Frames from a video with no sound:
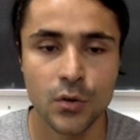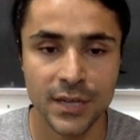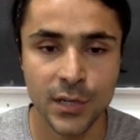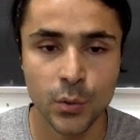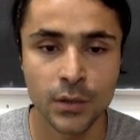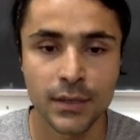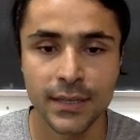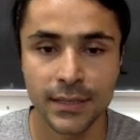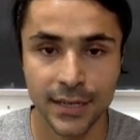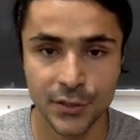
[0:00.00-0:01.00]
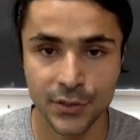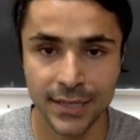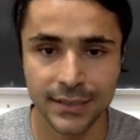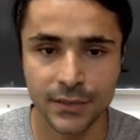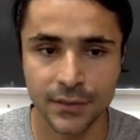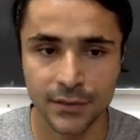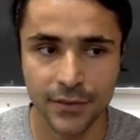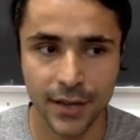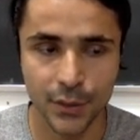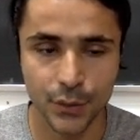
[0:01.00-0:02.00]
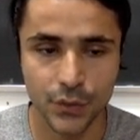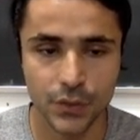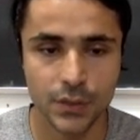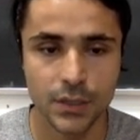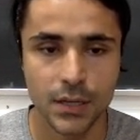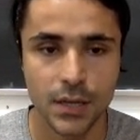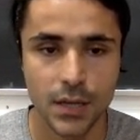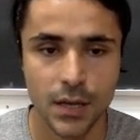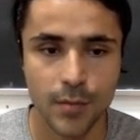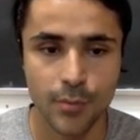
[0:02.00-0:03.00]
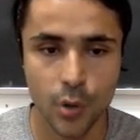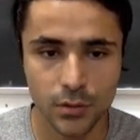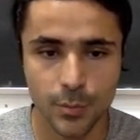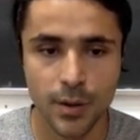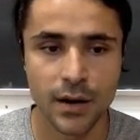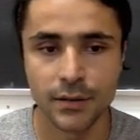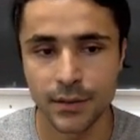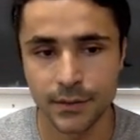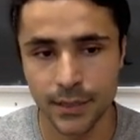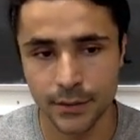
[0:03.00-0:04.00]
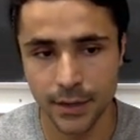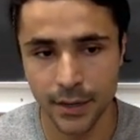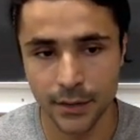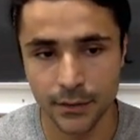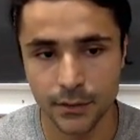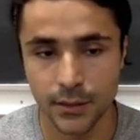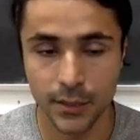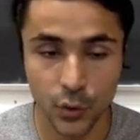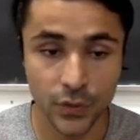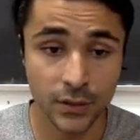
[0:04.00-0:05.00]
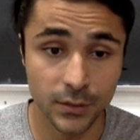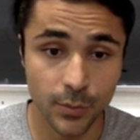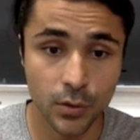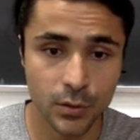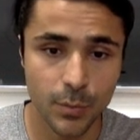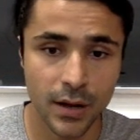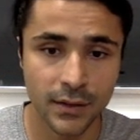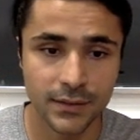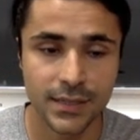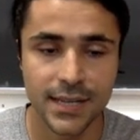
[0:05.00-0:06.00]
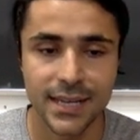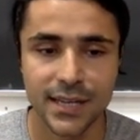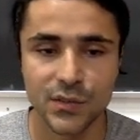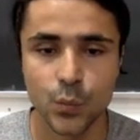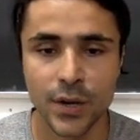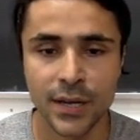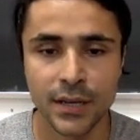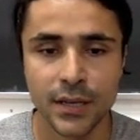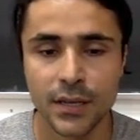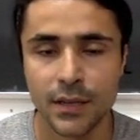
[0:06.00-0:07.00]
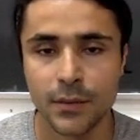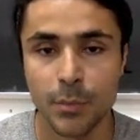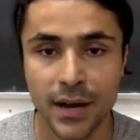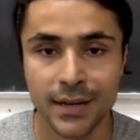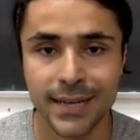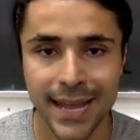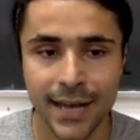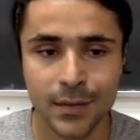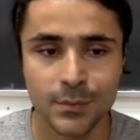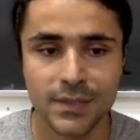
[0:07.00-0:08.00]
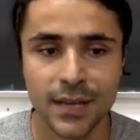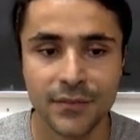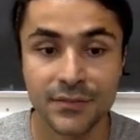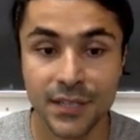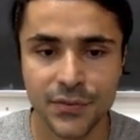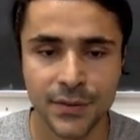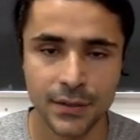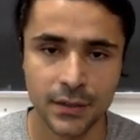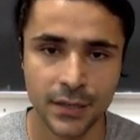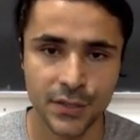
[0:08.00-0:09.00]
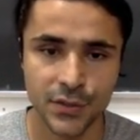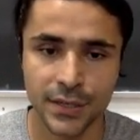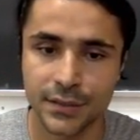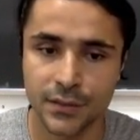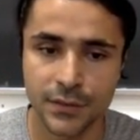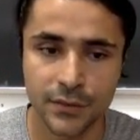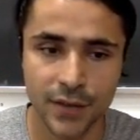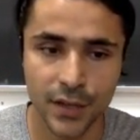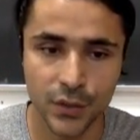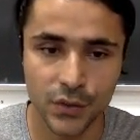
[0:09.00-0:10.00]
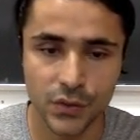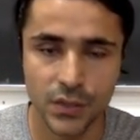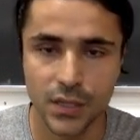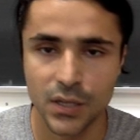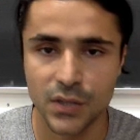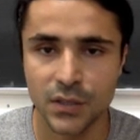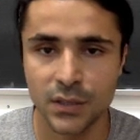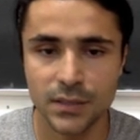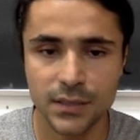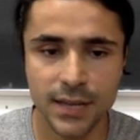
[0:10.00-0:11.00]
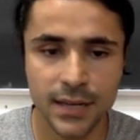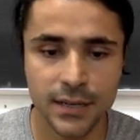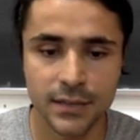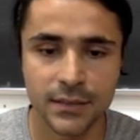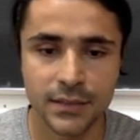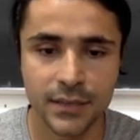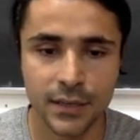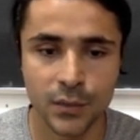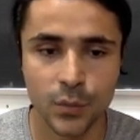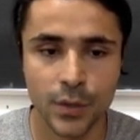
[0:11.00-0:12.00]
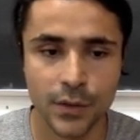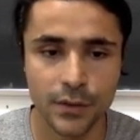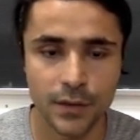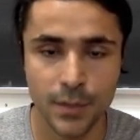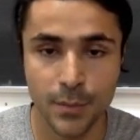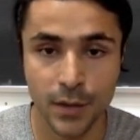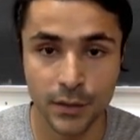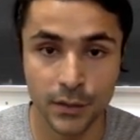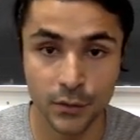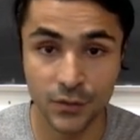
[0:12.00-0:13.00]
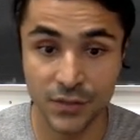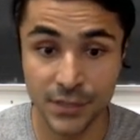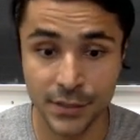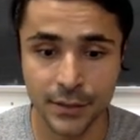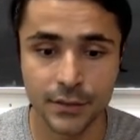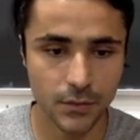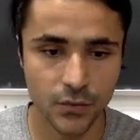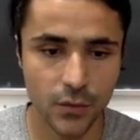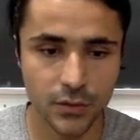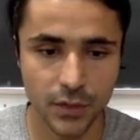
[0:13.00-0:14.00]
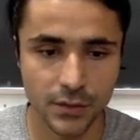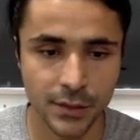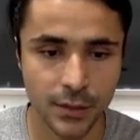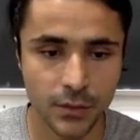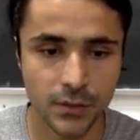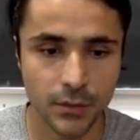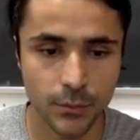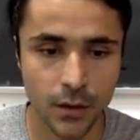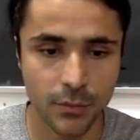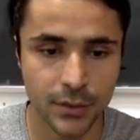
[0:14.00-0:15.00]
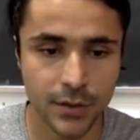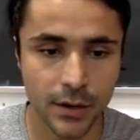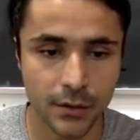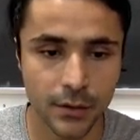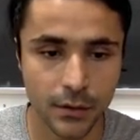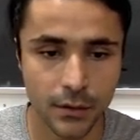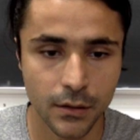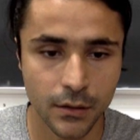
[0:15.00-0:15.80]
or equal electronegativity values. Polar bond, on the other hand, a covalent polar bond, is when the bonding atoms have different electronegativity values. So let's look at it in detail with a molecule of serine. So if I want to draw serine, I'm going to start off by drawing the